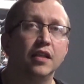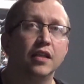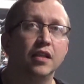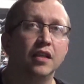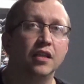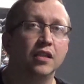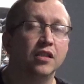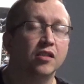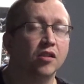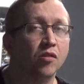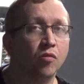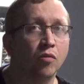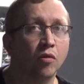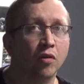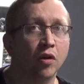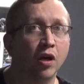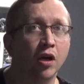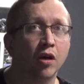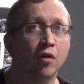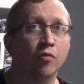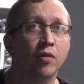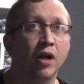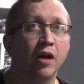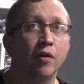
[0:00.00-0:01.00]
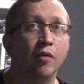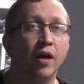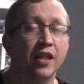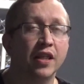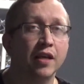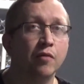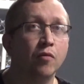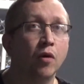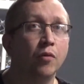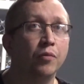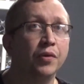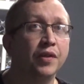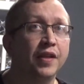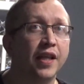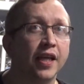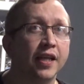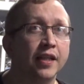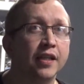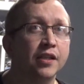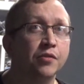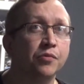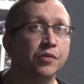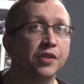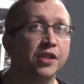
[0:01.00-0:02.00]
it's so long ago now, I think what we did
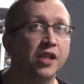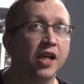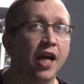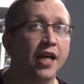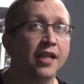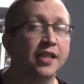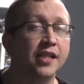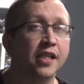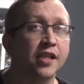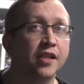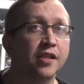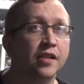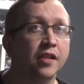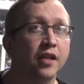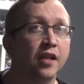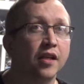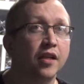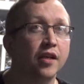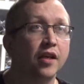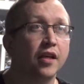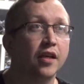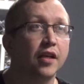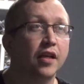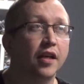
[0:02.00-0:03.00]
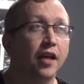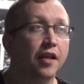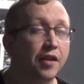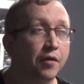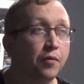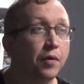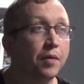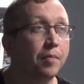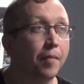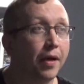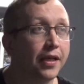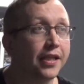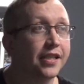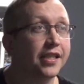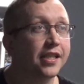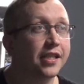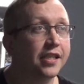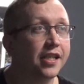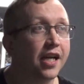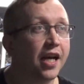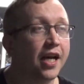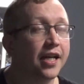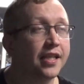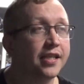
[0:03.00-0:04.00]
is we might have
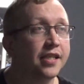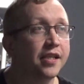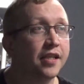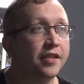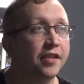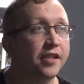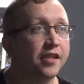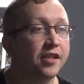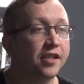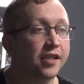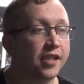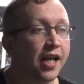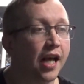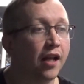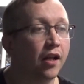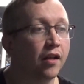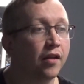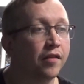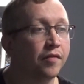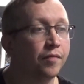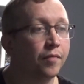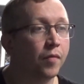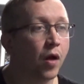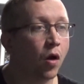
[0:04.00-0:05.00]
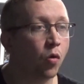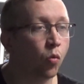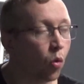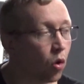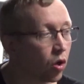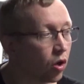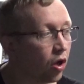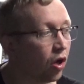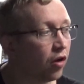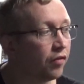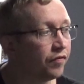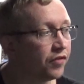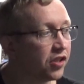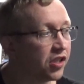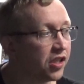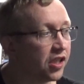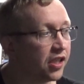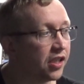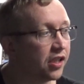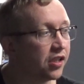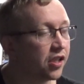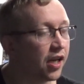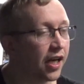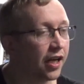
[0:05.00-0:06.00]
tried to sell a one-off
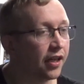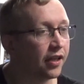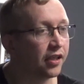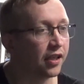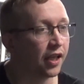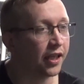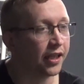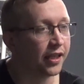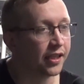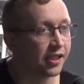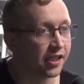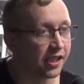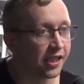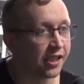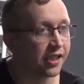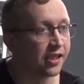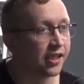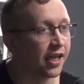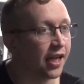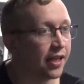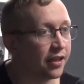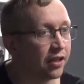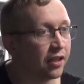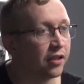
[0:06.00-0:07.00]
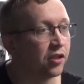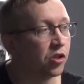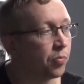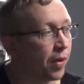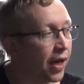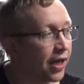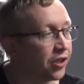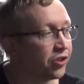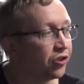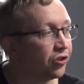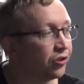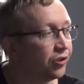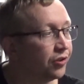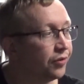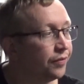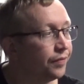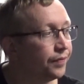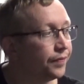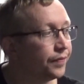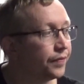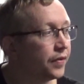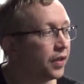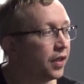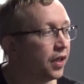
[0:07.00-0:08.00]
season ending special
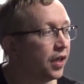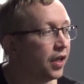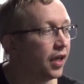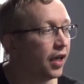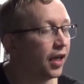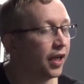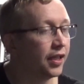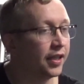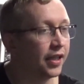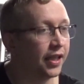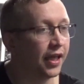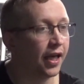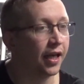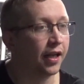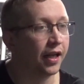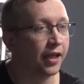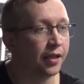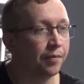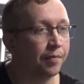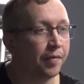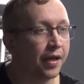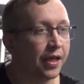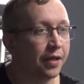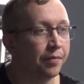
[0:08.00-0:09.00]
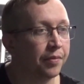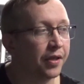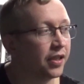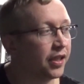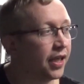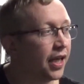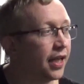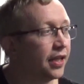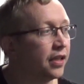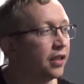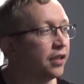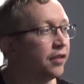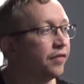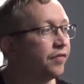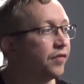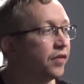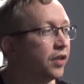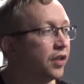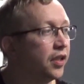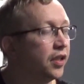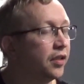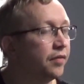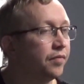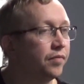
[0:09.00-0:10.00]
at the, like, maybe at the end of
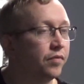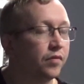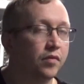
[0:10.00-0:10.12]
the